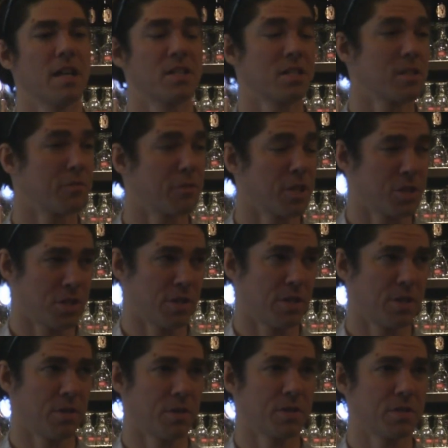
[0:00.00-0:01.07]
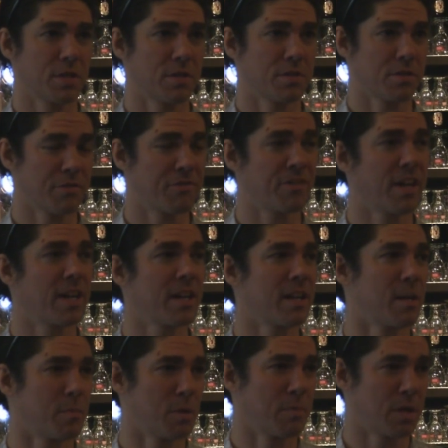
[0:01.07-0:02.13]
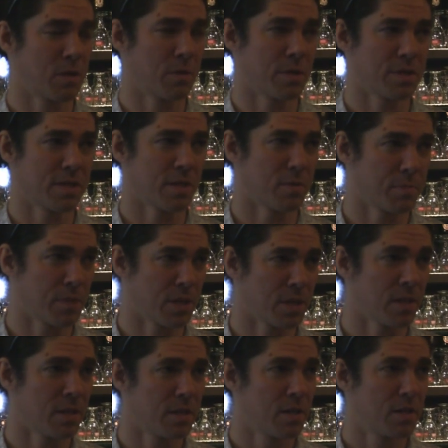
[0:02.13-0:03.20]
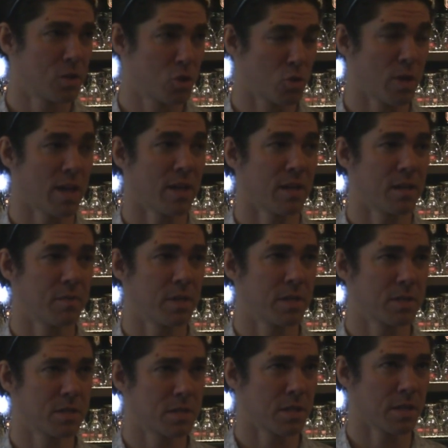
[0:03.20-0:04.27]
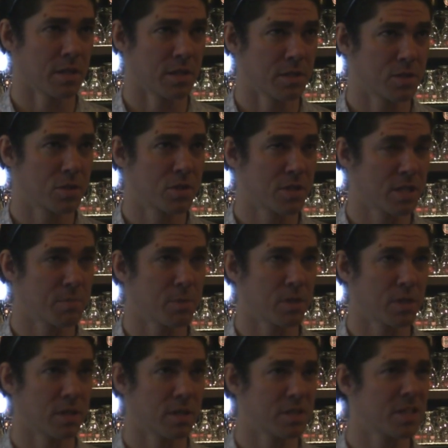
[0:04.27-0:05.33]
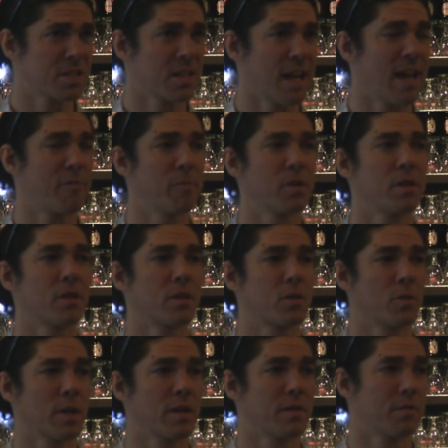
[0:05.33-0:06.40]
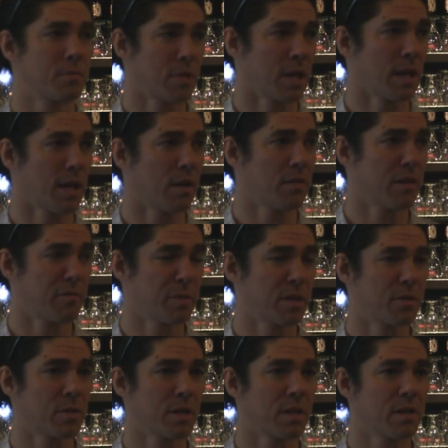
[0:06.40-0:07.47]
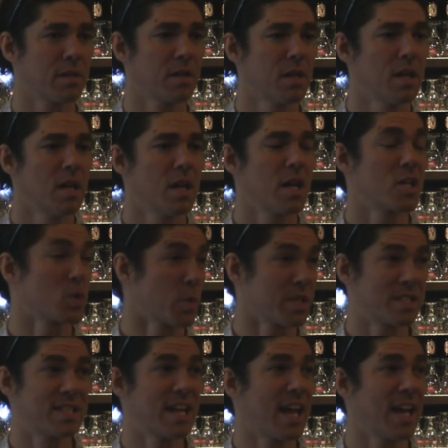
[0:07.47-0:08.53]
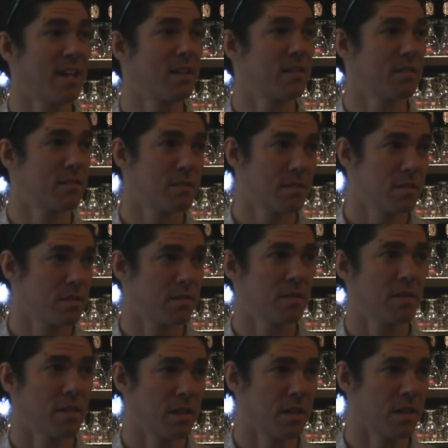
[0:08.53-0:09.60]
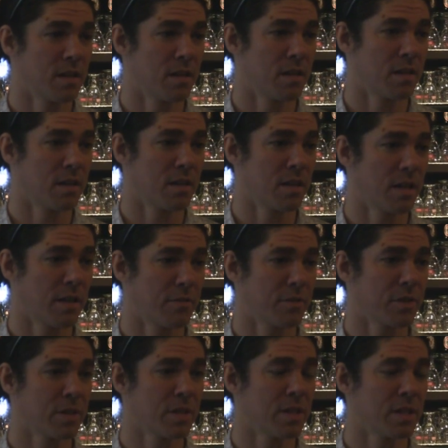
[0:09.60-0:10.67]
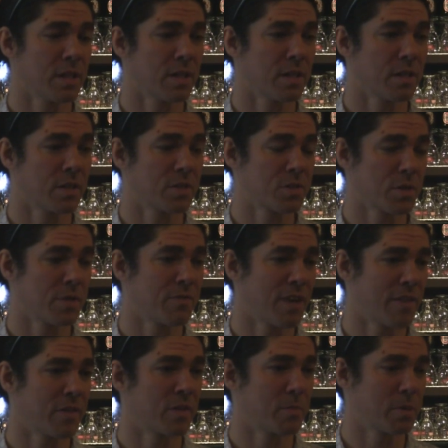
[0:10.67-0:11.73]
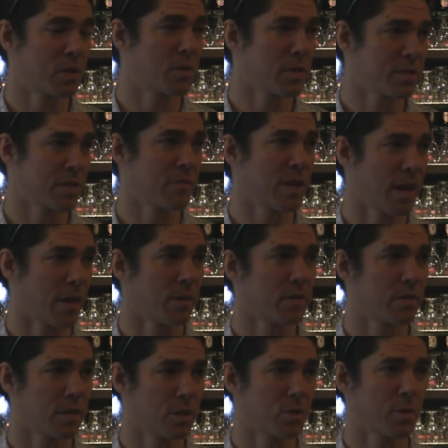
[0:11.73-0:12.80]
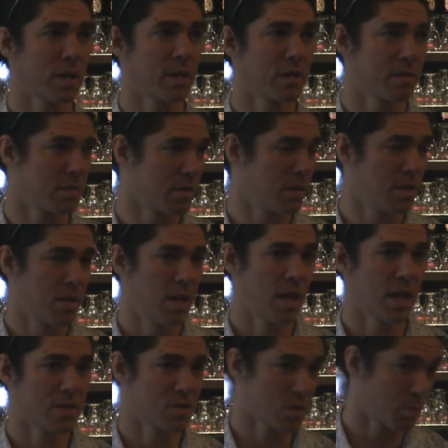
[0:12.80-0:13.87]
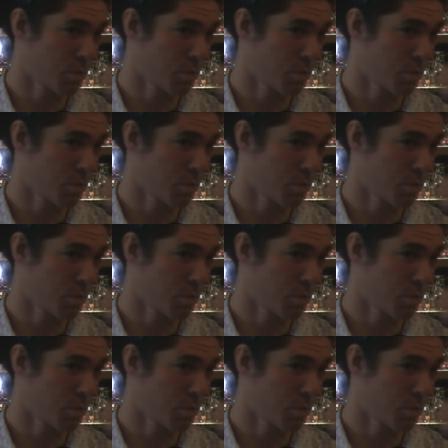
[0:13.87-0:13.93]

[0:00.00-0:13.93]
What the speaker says: It's a deflationary currency. There's a finite number of Bitcoins that will be created. It's something that's 6 million and 6.5 million are created right now, being created. There's always 10 500 Bitcoins every hour are created. And